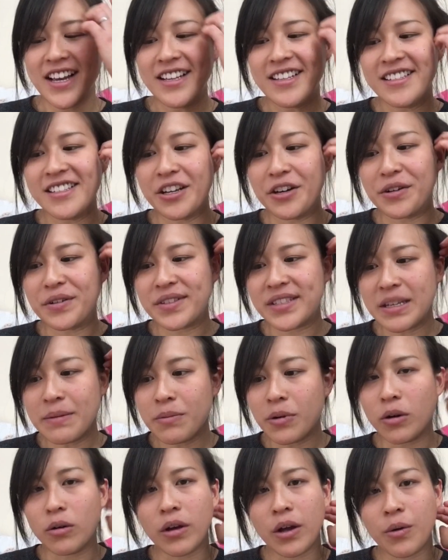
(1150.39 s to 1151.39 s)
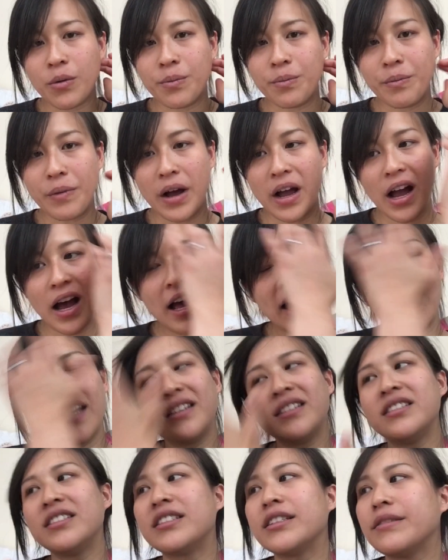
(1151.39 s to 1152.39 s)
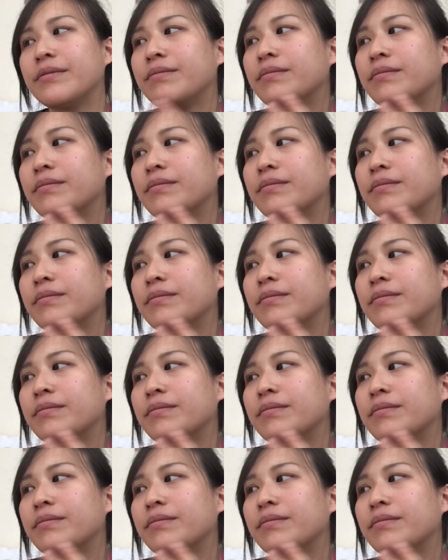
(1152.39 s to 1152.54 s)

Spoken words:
So simple. And